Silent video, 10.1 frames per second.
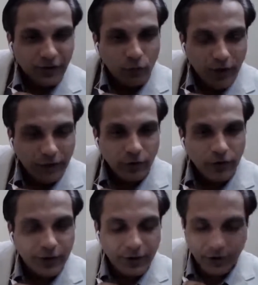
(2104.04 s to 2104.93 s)
what I've
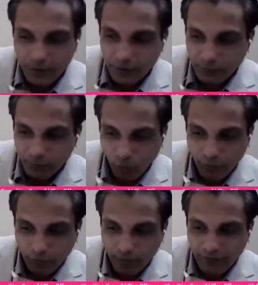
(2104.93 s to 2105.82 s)
learned on
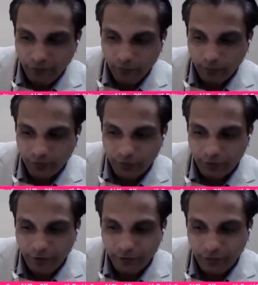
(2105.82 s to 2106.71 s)
the platform of Mr.
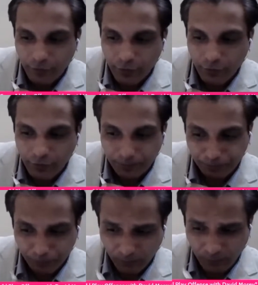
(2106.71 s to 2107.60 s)
Travis Vindusen
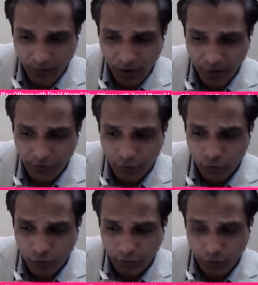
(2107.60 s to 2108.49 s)
under the
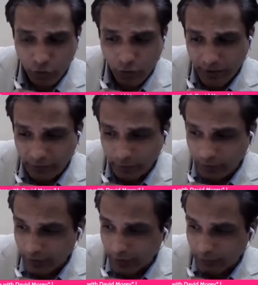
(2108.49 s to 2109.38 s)
John Maxwell
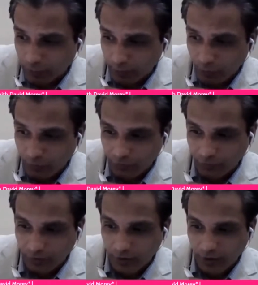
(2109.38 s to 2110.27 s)
team
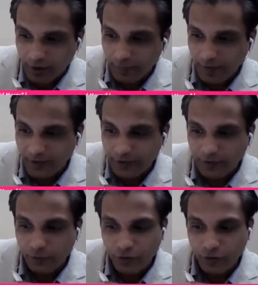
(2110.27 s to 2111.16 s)
supervision, that
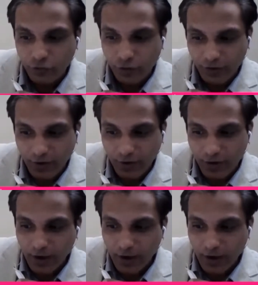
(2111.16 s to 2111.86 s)
we should